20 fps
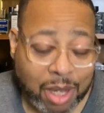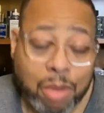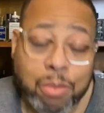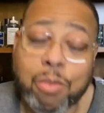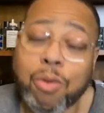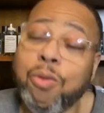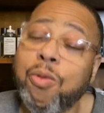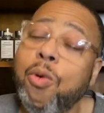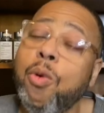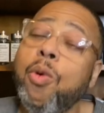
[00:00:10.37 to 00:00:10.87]

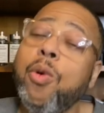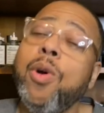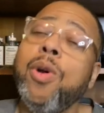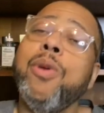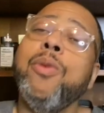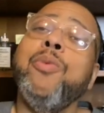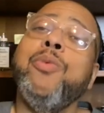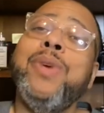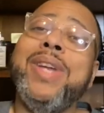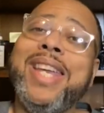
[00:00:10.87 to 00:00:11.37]

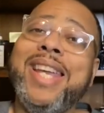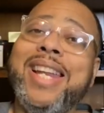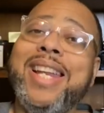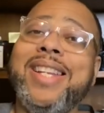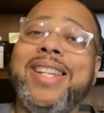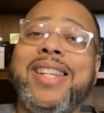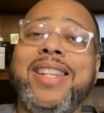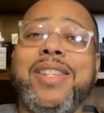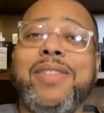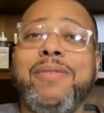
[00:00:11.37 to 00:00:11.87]
before we get
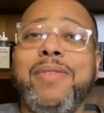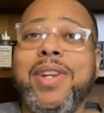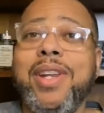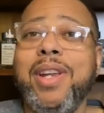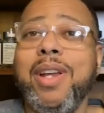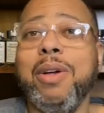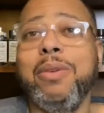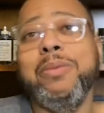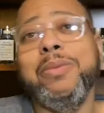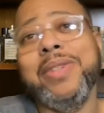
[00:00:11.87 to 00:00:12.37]
into this
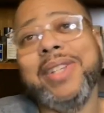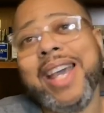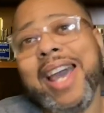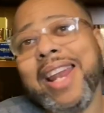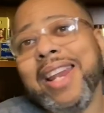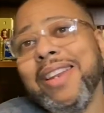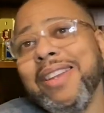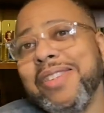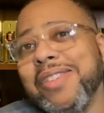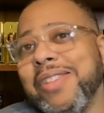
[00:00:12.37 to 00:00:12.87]
video,
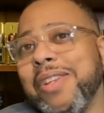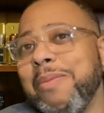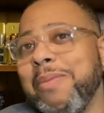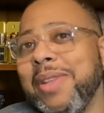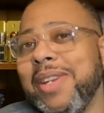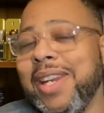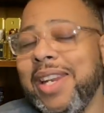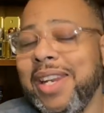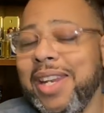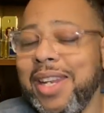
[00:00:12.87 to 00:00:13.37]
got a little
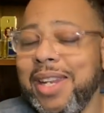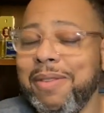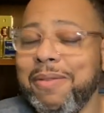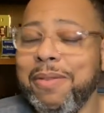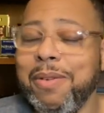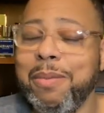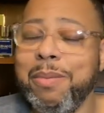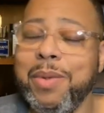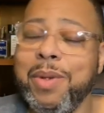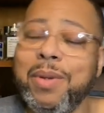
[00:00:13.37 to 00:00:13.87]
something I need
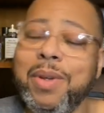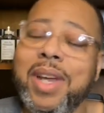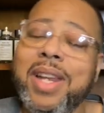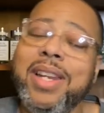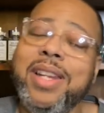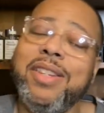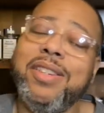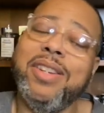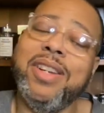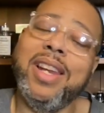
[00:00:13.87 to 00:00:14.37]
from you. I
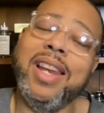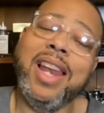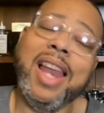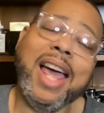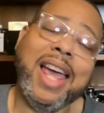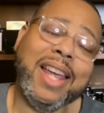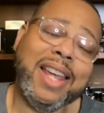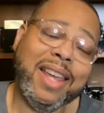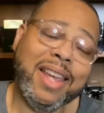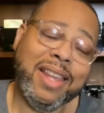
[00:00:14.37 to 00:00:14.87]
need you to
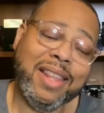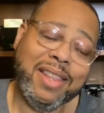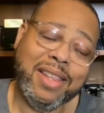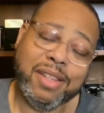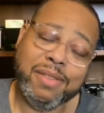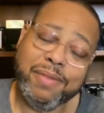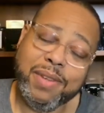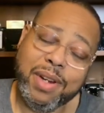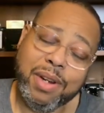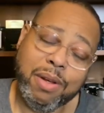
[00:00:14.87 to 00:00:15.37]
like
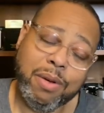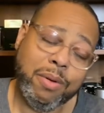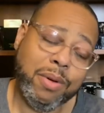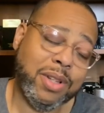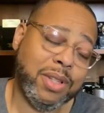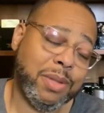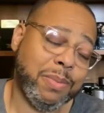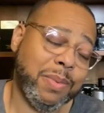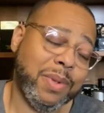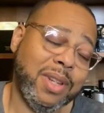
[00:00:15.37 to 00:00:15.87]
this video
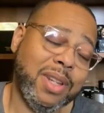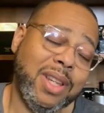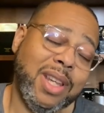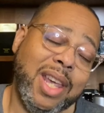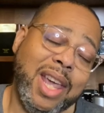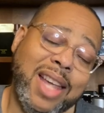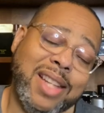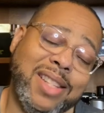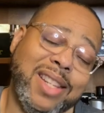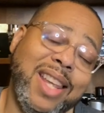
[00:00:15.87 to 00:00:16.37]

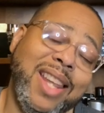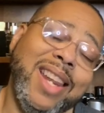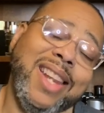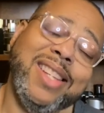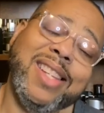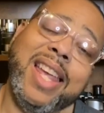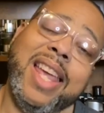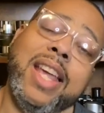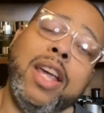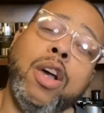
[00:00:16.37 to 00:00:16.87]
as it
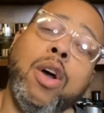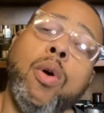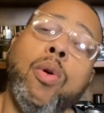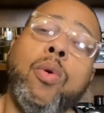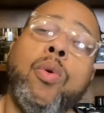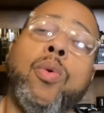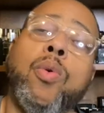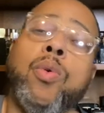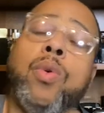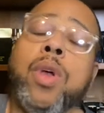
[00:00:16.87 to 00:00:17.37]
is a
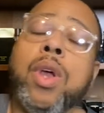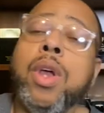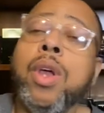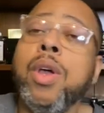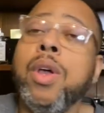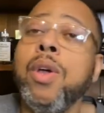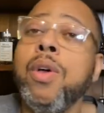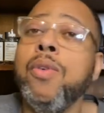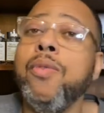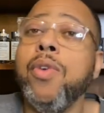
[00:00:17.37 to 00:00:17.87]
goal
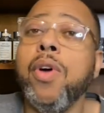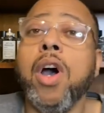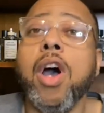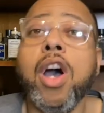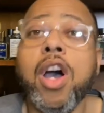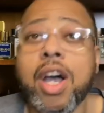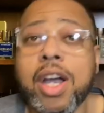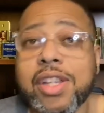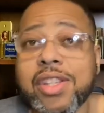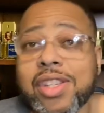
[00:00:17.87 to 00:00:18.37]
for
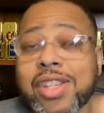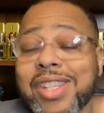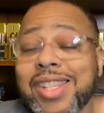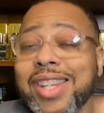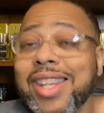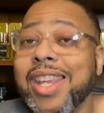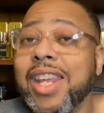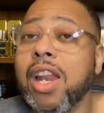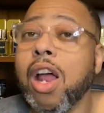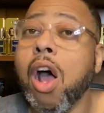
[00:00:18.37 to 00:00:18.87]
us to
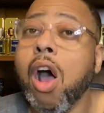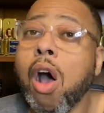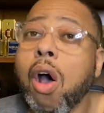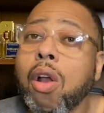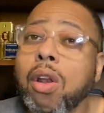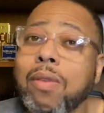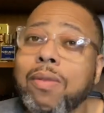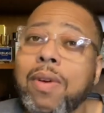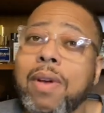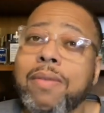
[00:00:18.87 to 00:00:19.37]
get
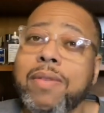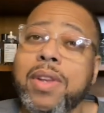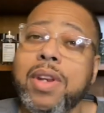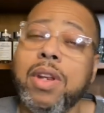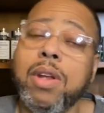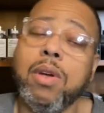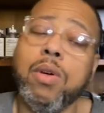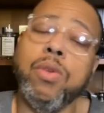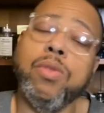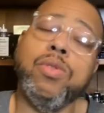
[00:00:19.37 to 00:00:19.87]
all of our
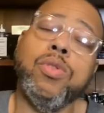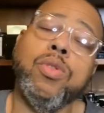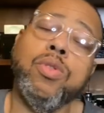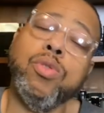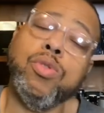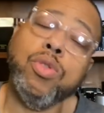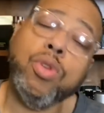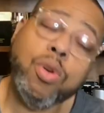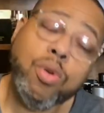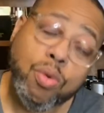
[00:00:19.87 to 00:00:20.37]
videos
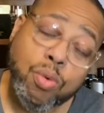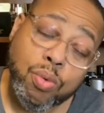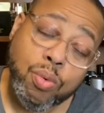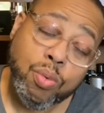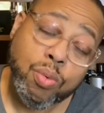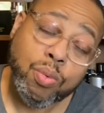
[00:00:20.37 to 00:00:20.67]
to